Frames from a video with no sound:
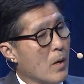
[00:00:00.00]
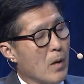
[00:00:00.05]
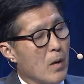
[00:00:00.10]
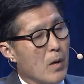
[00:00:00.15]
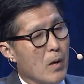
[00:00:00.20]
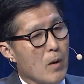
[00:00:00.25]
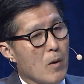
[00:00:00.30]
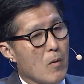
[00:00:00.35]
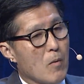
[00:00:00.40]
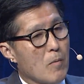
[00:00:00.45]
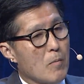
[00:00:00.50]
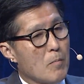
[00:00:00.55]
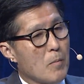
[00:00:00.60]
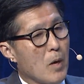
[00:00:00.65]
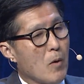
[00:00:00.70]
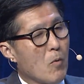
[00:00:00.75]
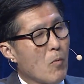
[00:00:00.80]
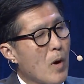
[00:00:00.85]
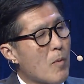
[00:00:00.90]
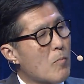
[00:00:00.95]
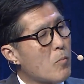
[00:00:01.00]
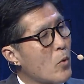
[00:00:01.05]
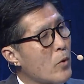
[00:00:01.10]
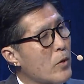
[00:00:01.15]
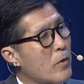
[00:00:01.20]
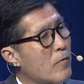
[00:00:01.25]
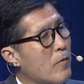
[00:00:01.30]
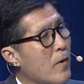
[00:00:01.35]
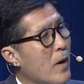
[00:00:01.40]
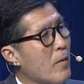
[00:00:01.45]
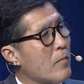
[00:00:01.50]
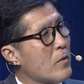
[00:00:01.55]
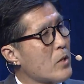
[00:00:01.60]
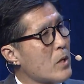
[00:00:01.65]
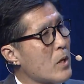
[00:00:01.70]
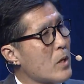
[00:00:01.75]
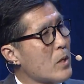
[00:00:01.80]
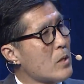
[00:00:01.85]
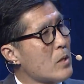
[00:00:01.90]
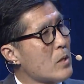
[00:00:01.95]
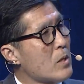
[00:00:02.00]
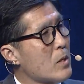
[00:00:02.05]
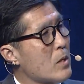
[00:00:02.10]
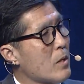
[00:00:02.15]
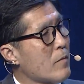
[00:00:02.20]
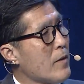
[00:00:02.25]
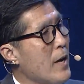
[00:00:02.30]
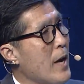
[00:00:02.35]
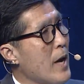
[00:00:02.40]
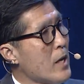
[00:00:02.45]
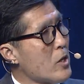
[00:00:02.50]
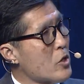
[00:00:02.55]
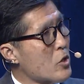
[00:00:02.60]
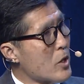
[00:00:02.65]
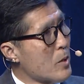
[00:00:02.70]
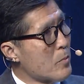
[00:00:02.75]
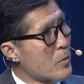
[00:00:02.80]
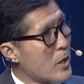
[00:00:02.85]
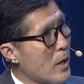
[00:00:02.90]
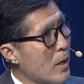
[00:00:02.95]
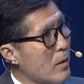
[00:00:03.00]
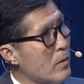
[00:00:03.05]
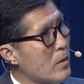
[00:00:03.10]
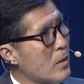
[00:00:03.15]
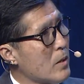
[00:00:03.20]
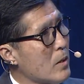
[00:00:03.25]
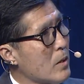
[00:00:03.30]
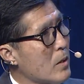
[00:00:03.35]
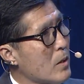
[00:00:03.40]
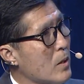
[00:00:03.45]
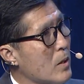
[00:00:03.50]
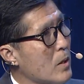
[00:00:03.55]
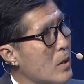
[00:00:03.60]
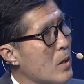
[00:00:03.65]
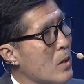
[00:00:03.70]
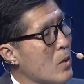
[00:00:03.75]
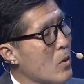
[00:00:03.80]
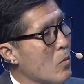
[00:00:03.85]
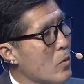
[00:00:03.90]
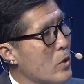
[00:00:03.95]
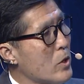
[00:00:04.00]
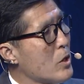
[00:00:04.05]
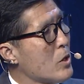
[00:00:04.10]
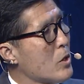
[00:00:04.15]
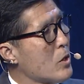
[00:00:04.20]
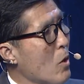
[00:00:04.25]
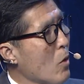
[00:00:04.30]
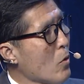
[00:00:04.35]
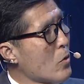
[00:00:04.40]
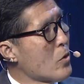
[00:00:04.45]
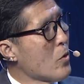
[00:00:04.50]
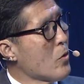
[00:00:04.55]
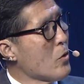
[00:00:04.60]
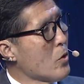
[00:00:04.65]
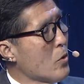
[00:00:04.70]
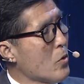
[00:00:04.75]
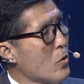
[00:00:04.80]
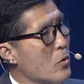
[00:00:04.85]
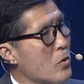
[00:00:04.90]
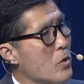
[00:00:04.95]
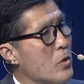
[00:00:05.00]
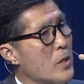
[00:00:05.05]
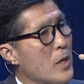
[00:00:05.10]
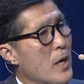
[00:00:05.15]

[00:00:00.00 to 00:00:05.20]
about 1.5 tons of ash comes out, which is also used